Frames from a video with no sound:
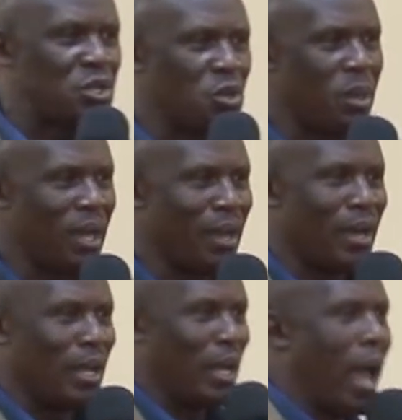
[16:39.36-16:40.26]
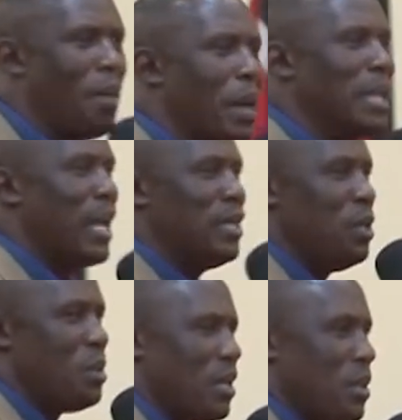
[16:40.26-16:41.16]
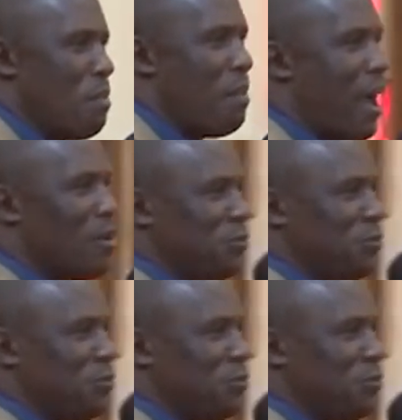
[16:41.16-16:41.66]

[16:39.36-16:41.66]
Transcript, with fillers: to the other lady that the man